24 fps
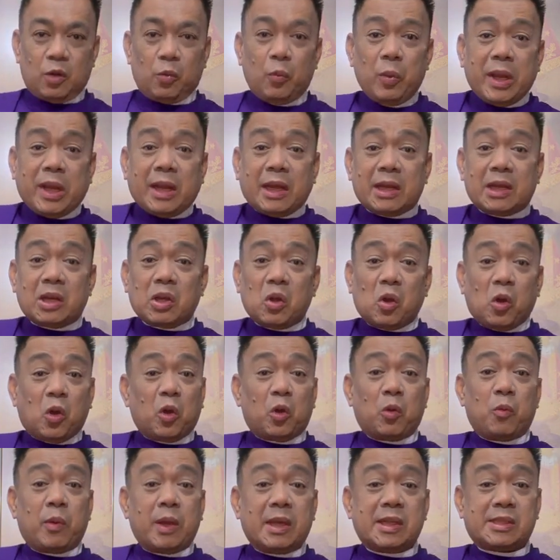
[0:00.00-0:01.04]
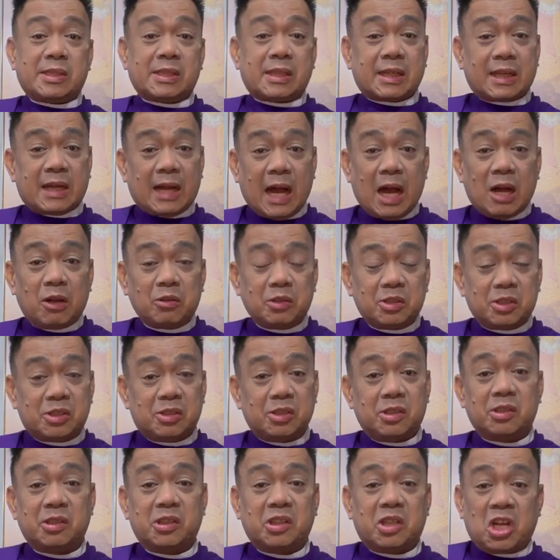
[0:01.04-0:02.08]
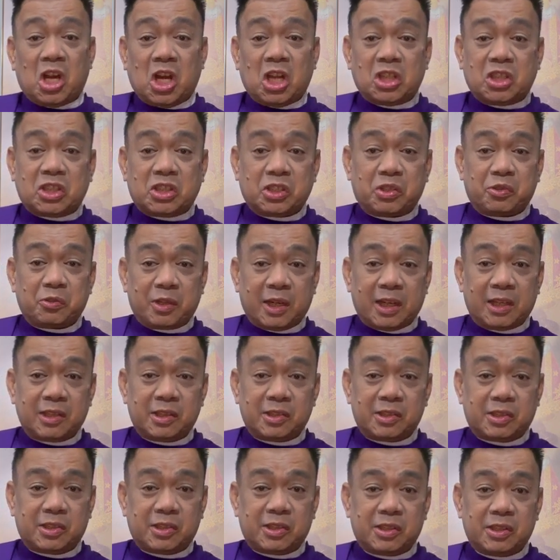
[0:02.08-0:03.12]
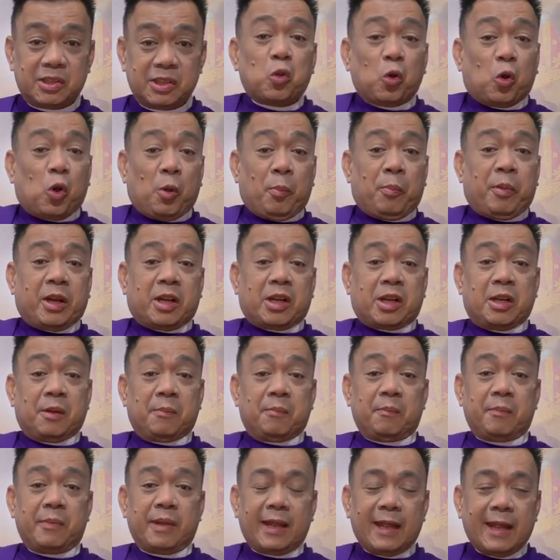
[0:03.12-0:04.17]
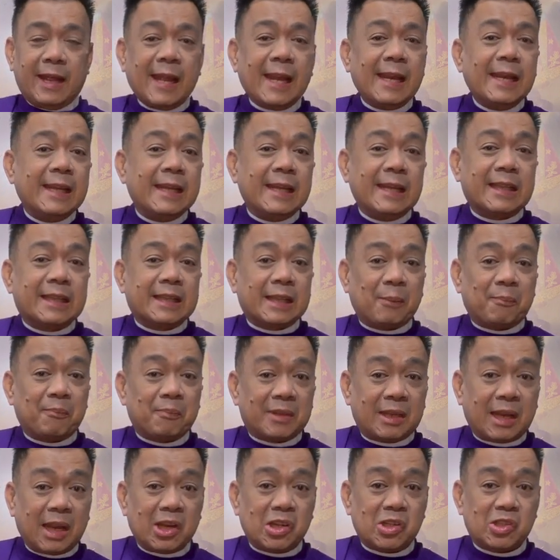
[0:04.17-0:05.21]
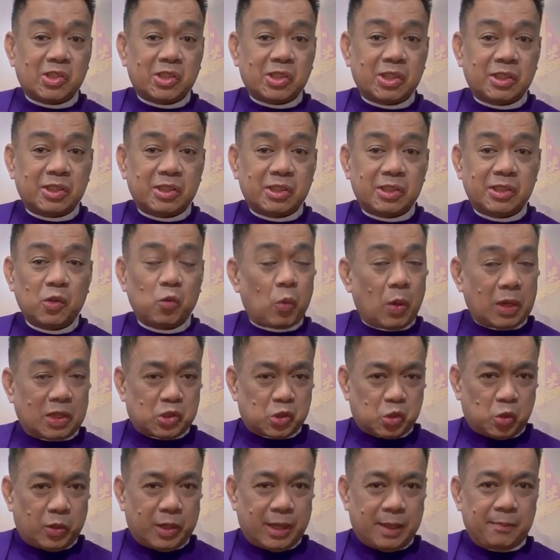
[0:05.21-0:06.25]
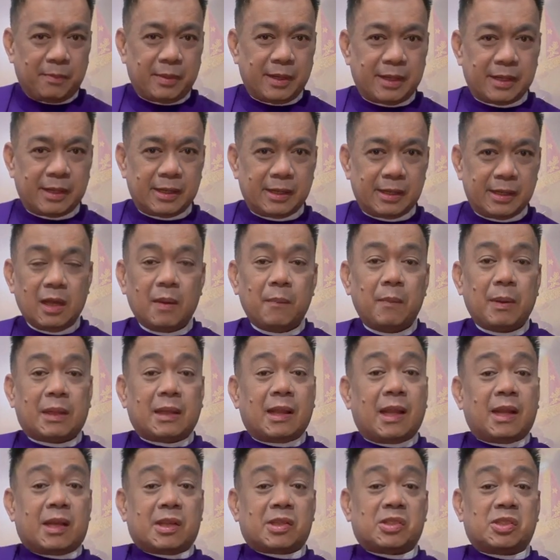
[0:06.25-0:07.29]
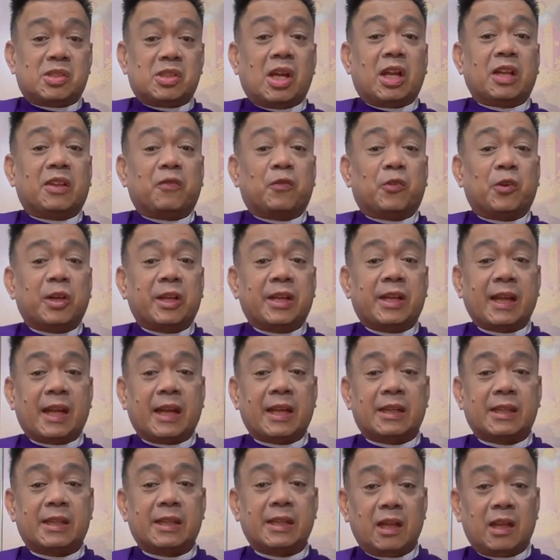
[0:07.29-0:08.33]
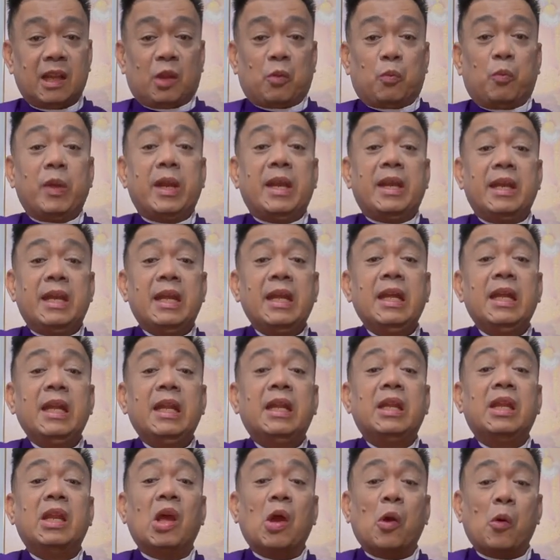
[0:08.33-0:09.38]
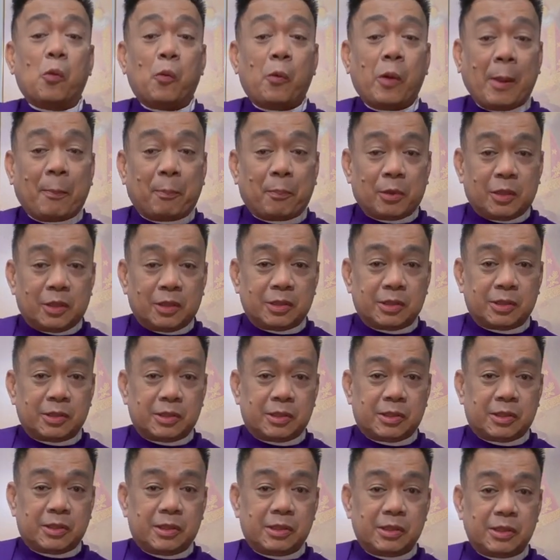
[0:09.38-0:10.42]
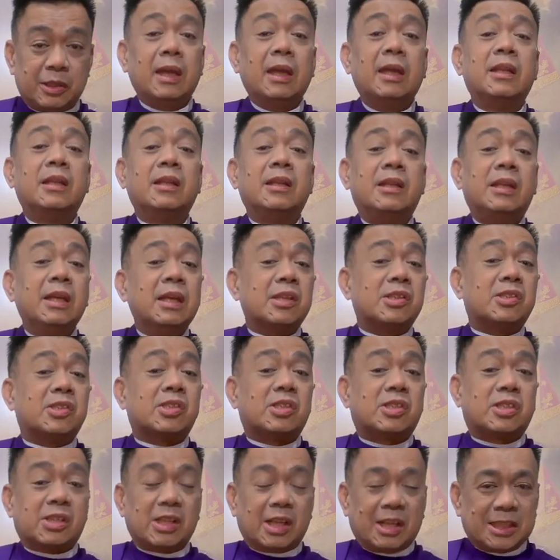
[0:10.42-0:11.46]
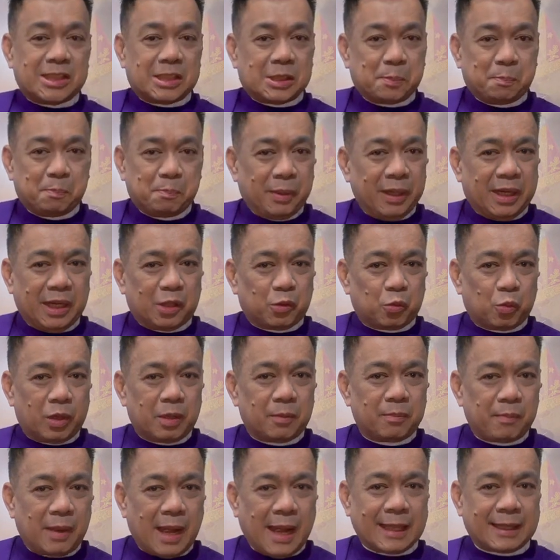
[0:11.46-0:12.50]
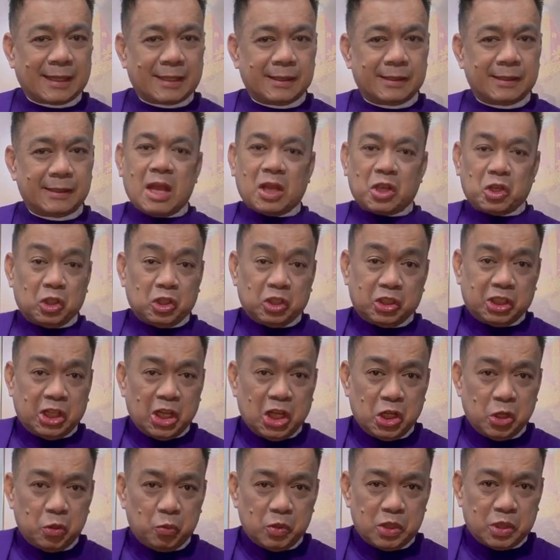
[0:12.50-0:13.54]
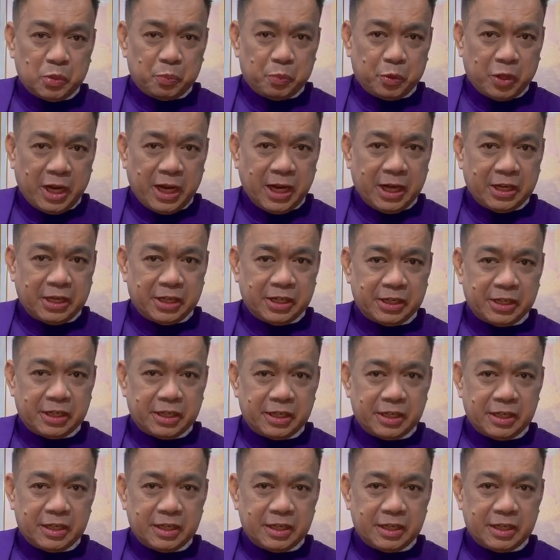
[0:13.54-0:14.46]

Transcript: We can always count on God's grace to overcome any temptation whatsoever. But let us not forget that we need weapons in this spiritual battle. Continuous prayer,